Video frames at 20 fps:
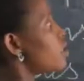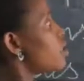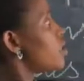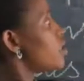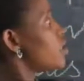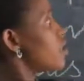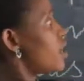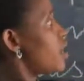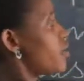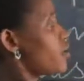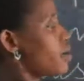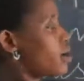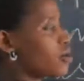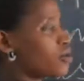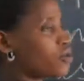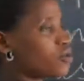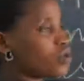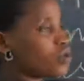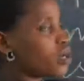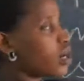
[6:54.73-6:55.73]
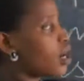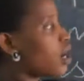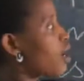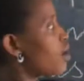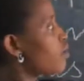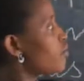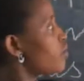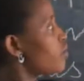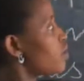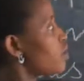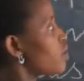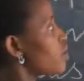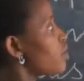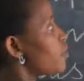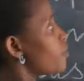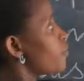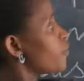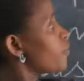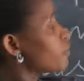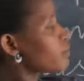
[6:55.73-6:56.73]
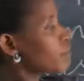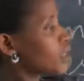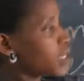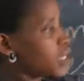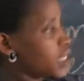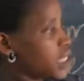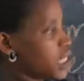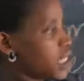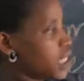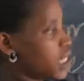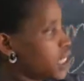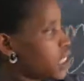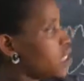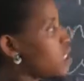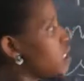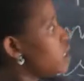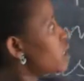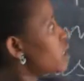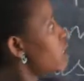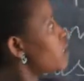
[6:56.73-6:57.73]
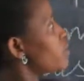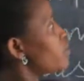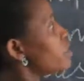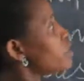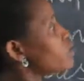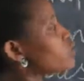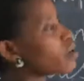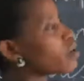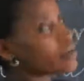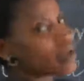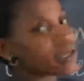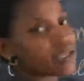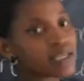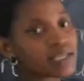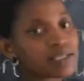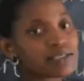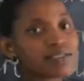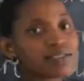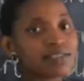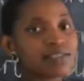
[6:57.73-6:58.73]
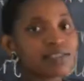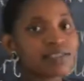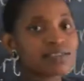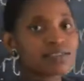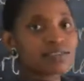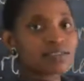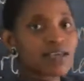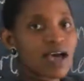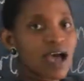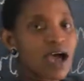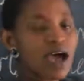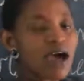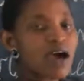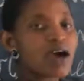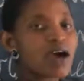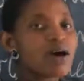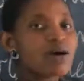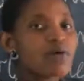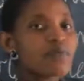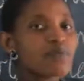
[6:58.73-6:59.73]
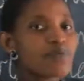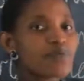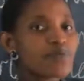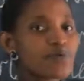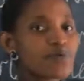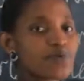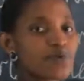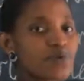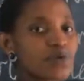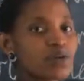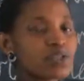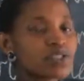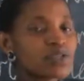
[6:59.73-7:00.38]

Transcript: Here we are having in. That means we are making sister plural.